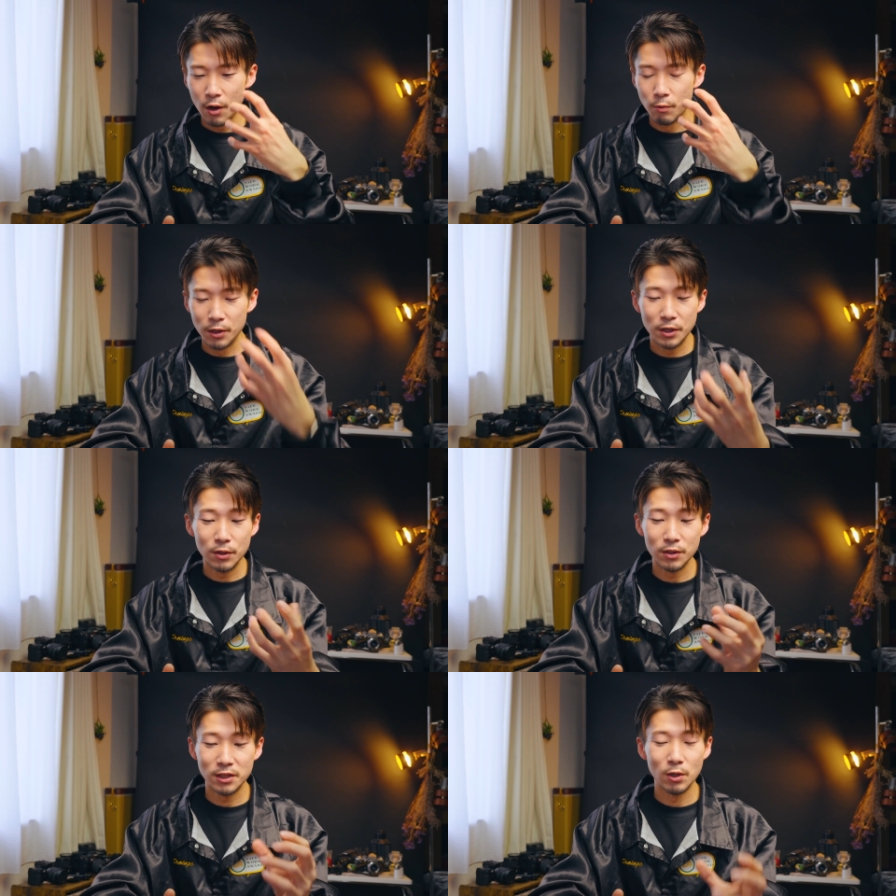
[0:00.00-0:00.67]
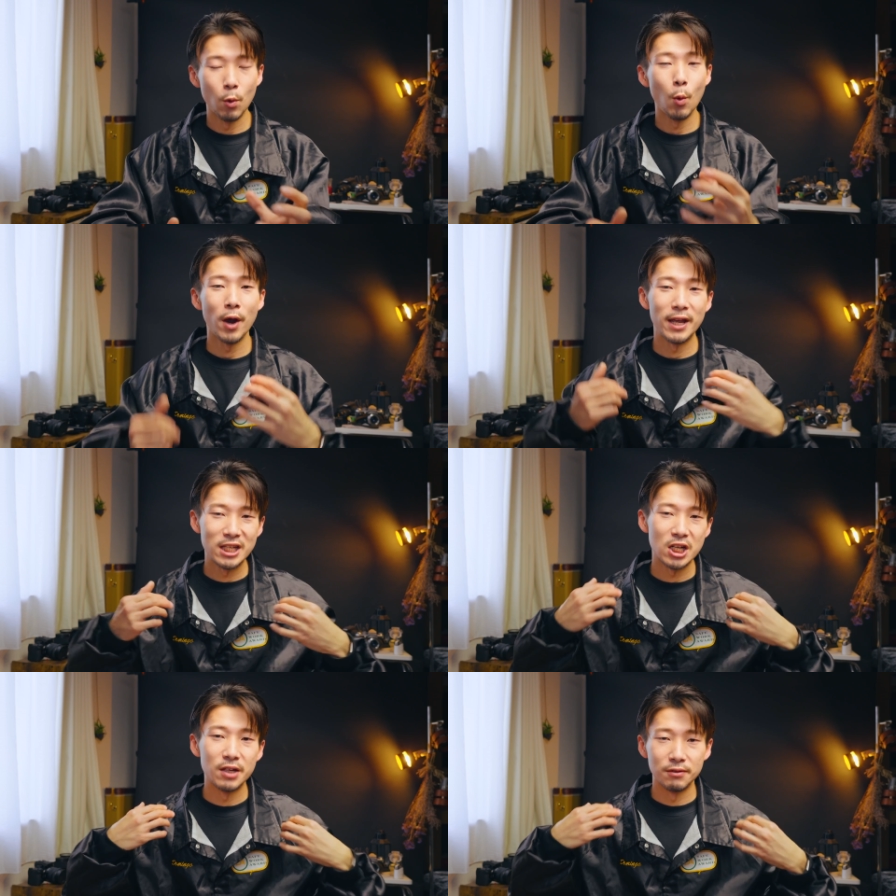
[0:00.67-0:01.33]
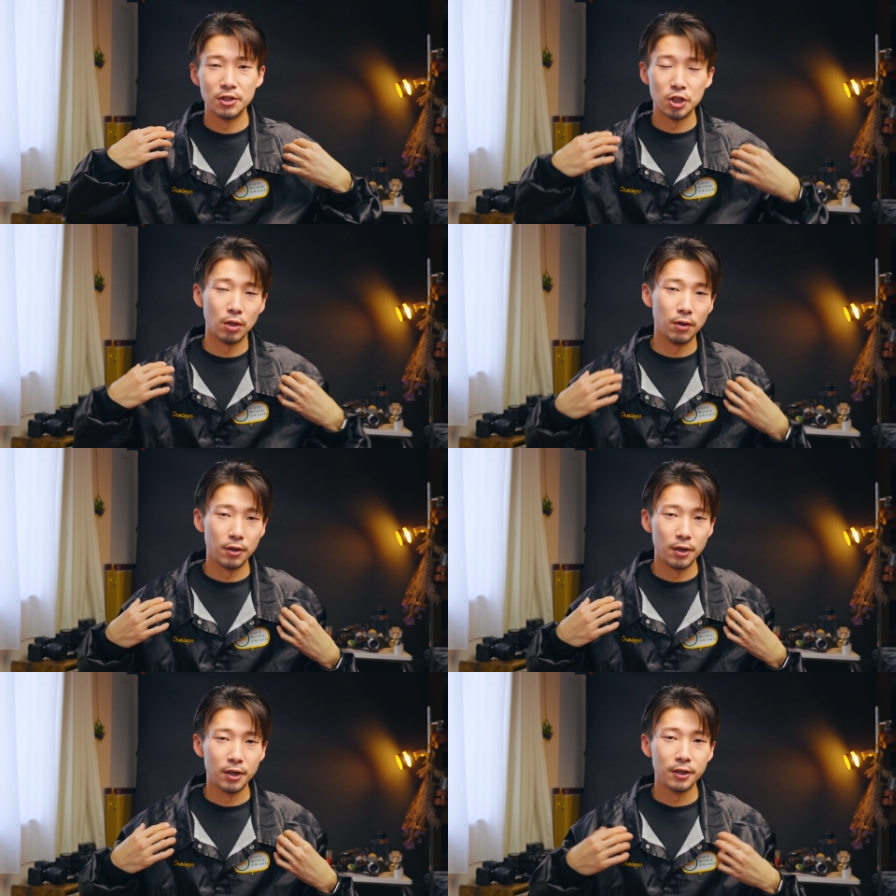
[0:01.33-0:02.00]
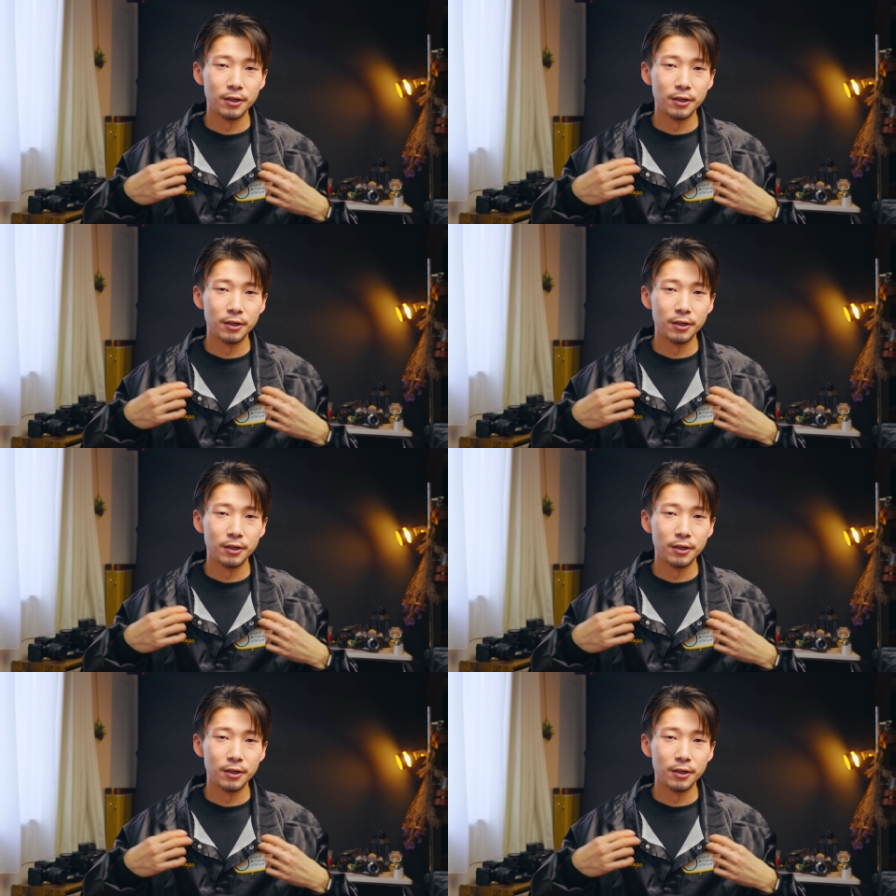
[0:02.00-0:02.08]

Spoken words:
reduce the weight on the shoulder.